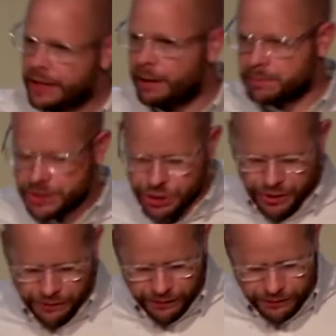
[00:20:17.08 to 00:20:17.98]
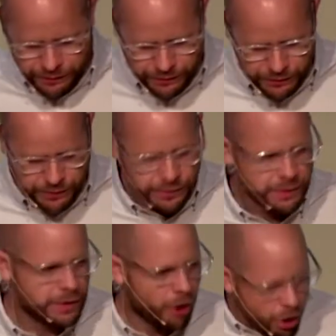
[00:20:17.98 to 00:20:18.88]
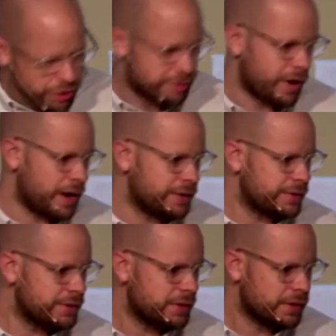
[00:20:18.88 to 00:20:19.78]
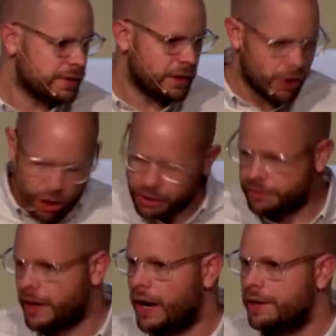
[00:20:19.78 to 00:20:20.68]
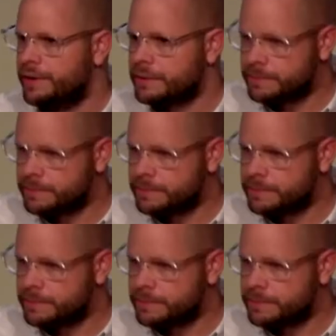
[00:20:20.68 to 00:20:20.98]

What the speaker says: come to Jesus. All of grace, all of God.